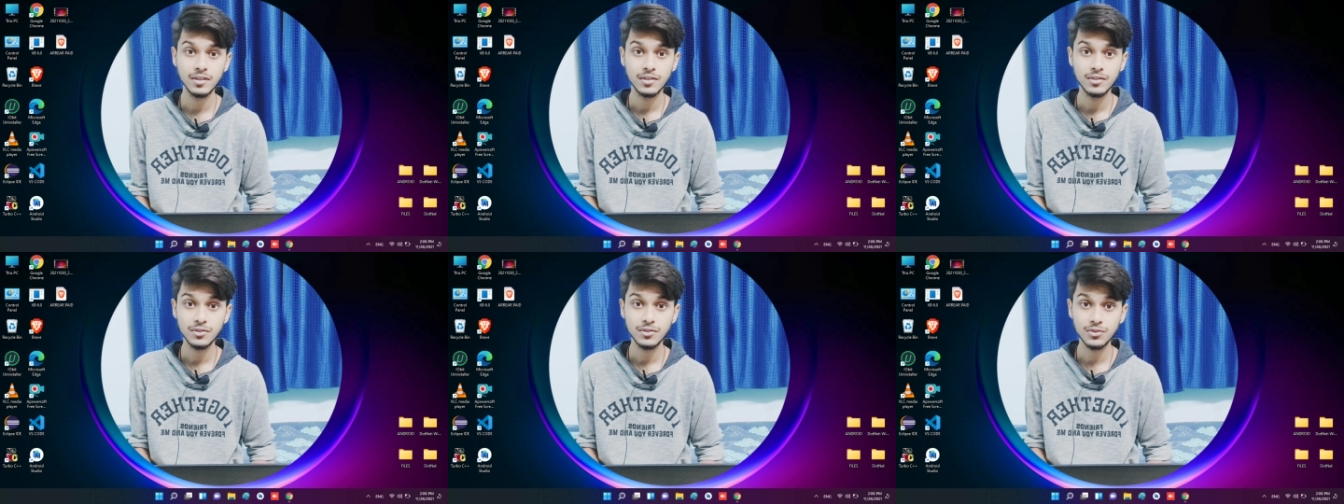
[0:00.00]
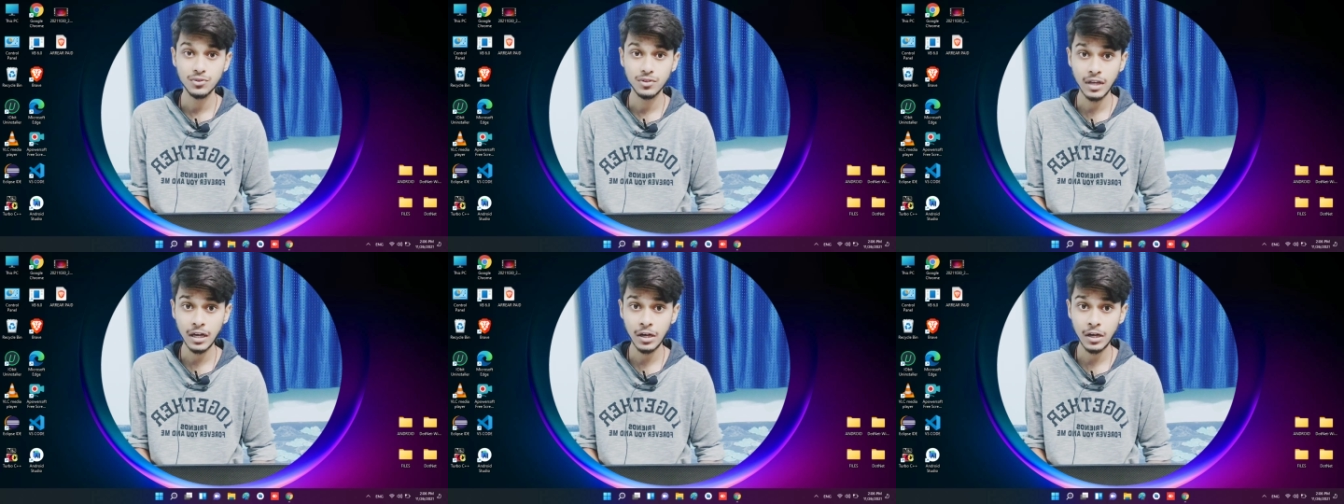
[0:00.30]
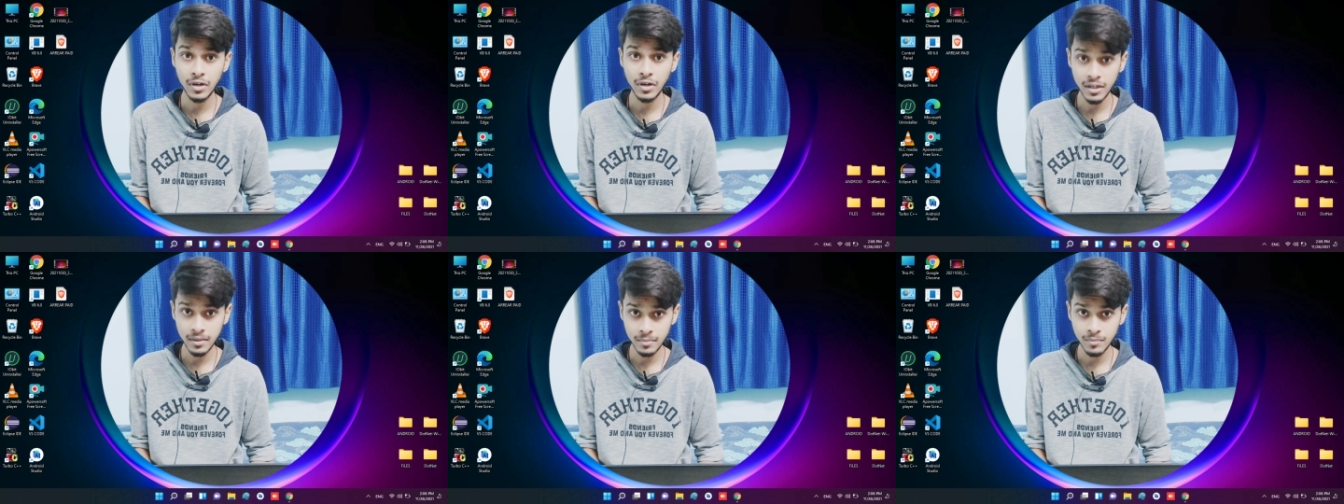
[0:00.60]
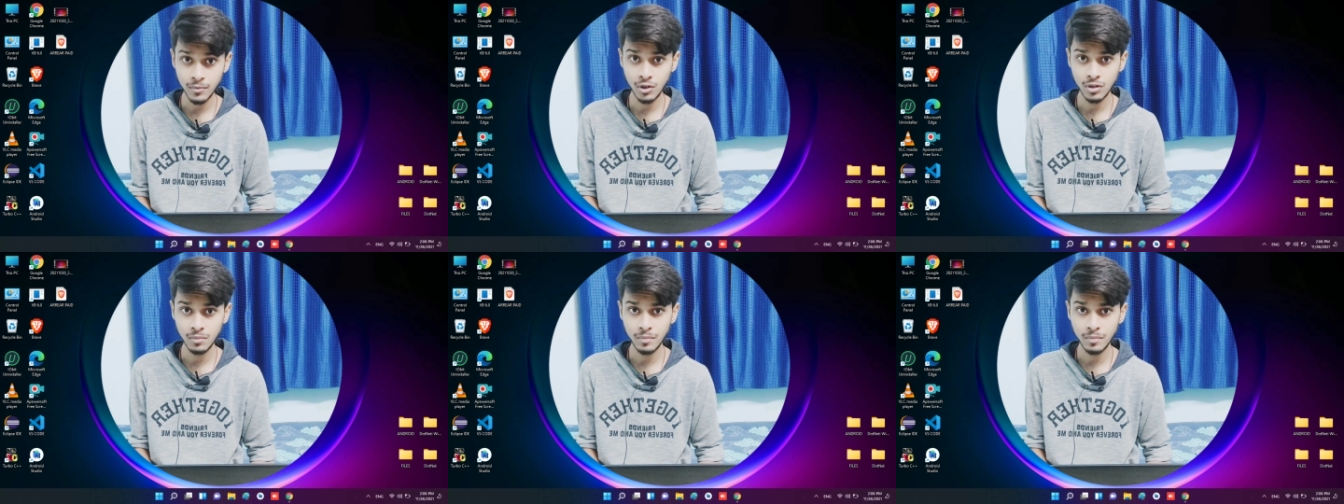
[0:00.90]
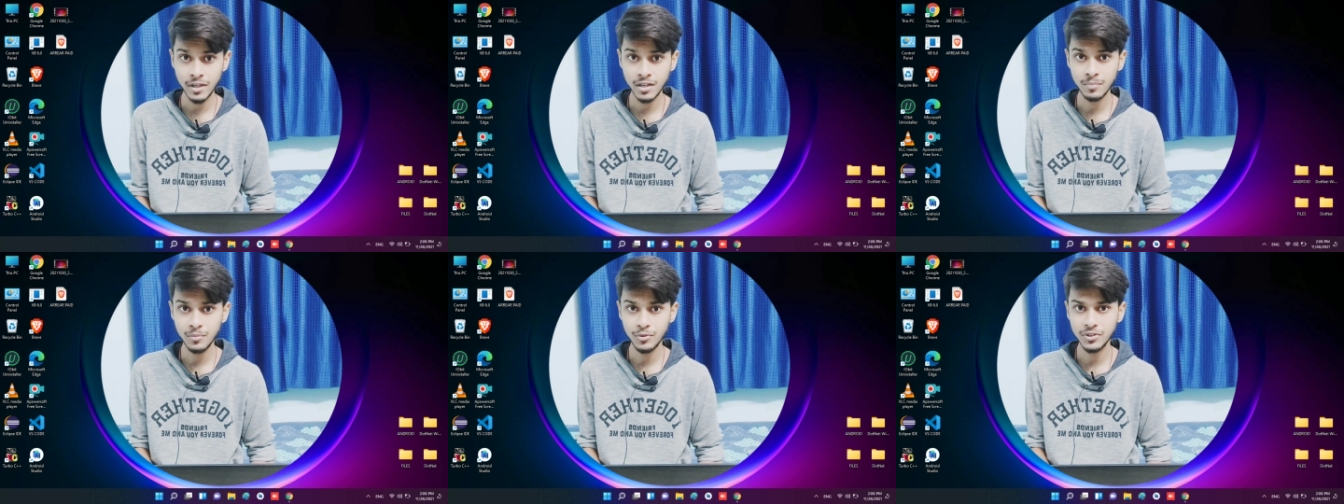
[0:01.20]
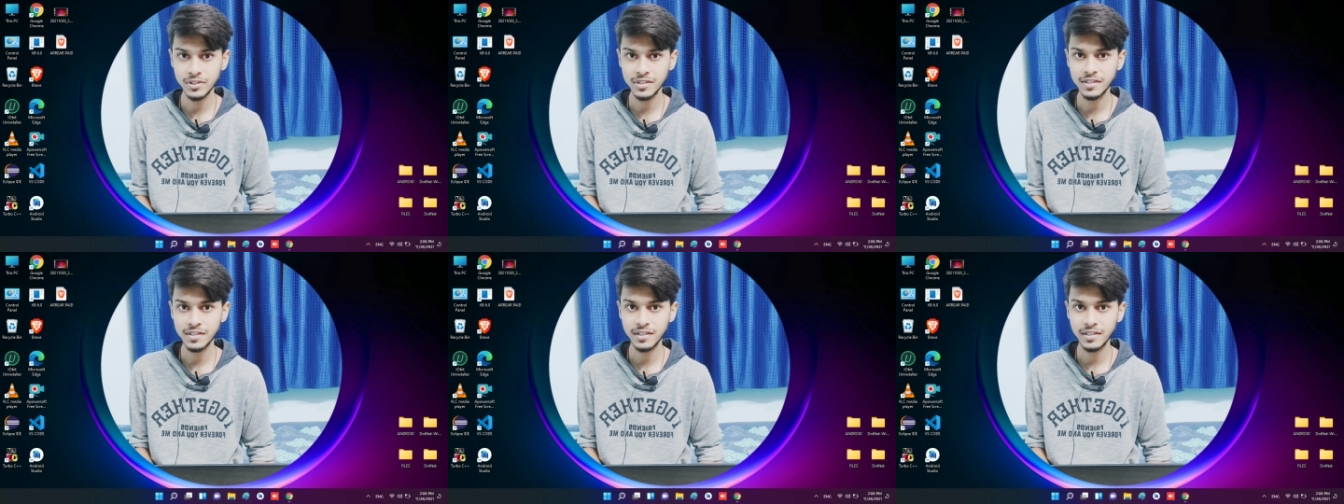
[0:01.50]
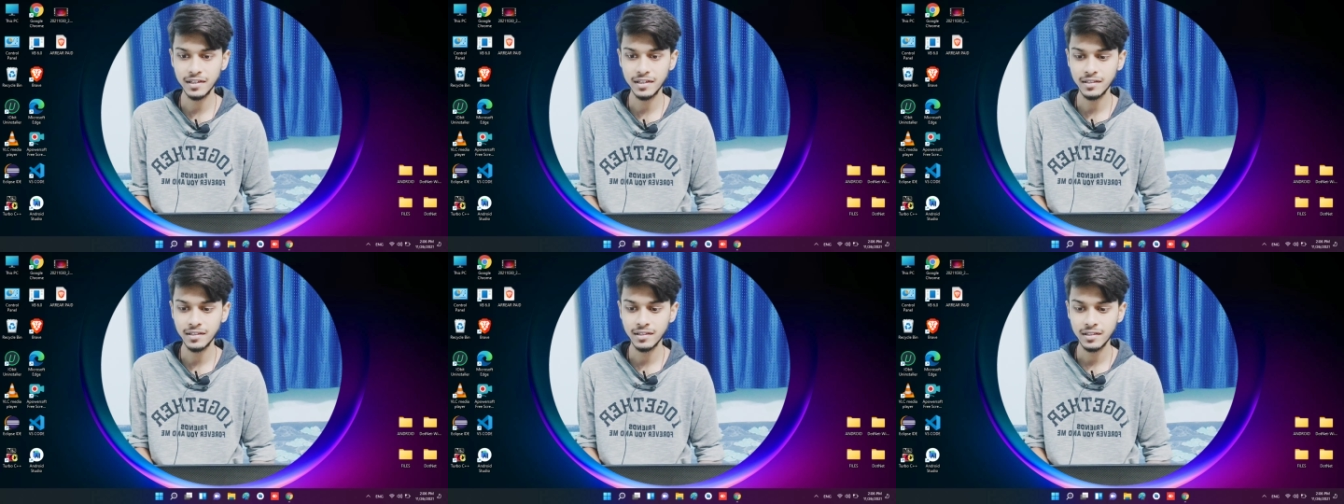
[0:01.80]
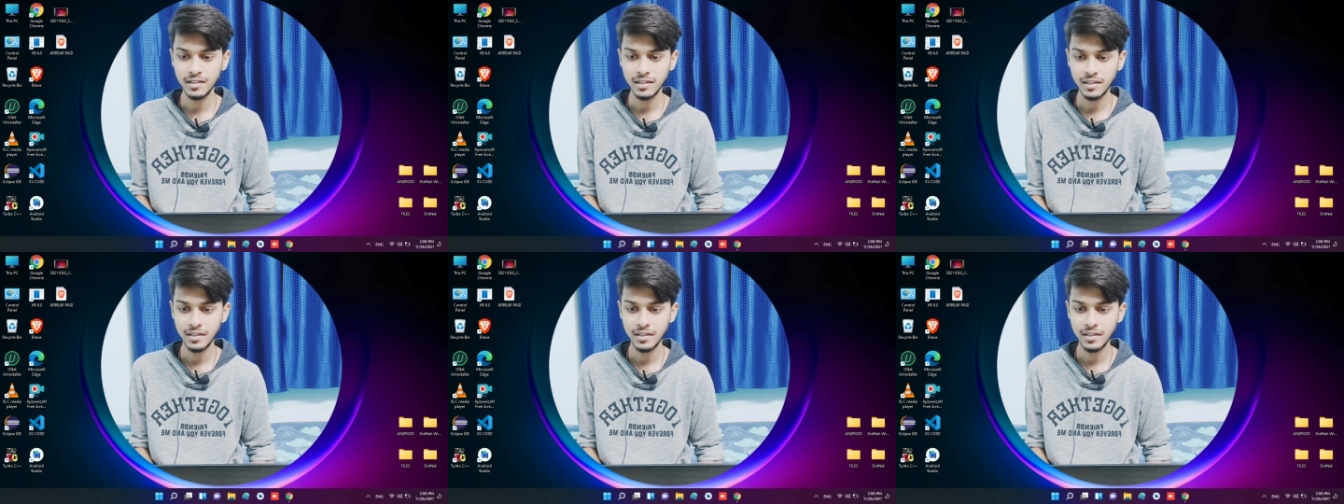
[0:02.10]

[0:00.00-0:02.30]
so now I am on my computer screen.